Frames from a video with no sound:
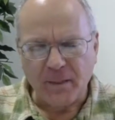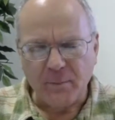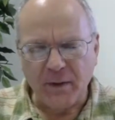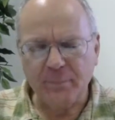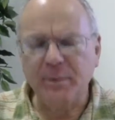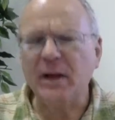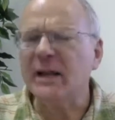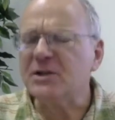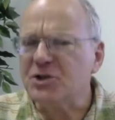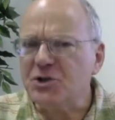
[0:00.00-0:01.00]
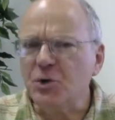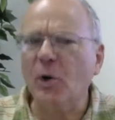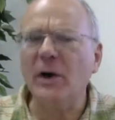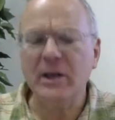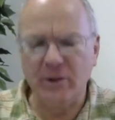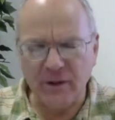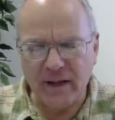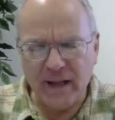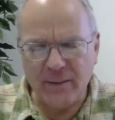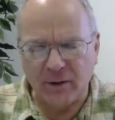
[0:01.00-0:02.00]
But enjoy your
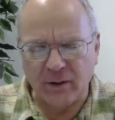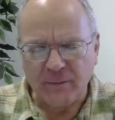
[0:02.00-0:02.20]
labor.